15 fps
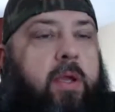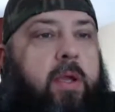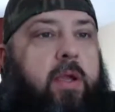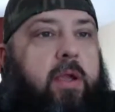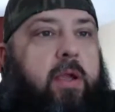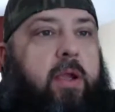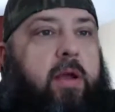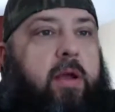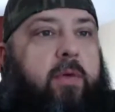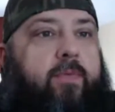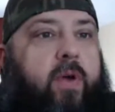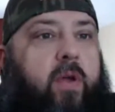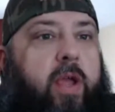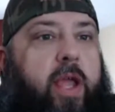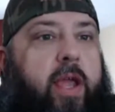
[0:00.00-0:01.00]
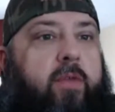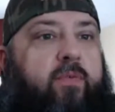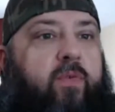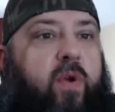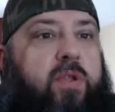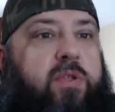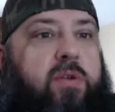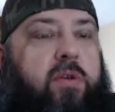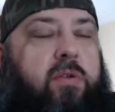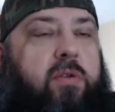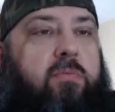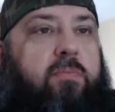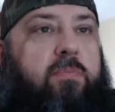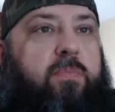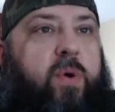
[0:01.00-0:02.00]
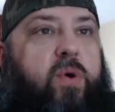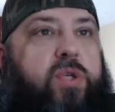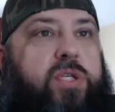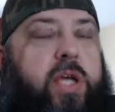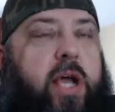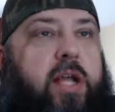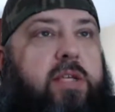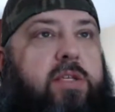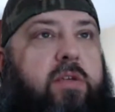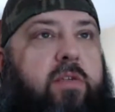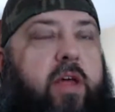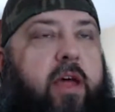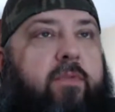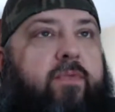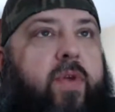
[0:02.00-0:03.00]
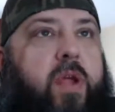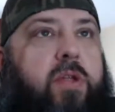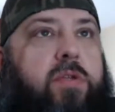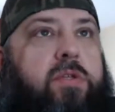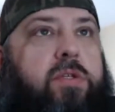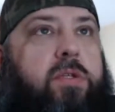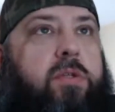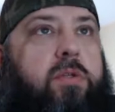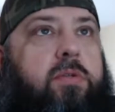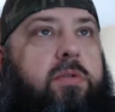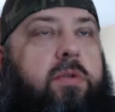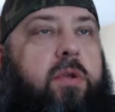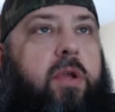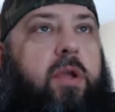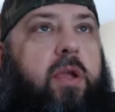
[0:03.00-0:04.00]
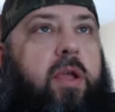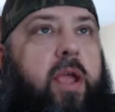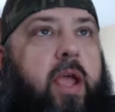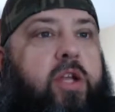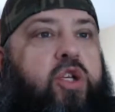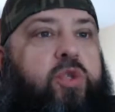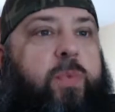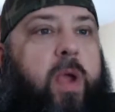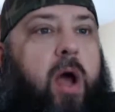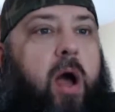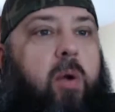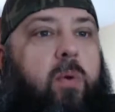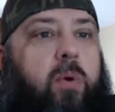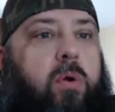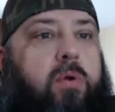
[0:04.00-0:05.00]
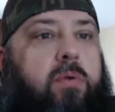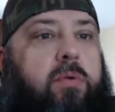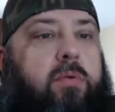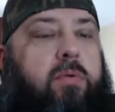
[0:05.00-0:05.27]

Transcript: I felt like I had friends on both sides of that fence, and it'd just be awkward.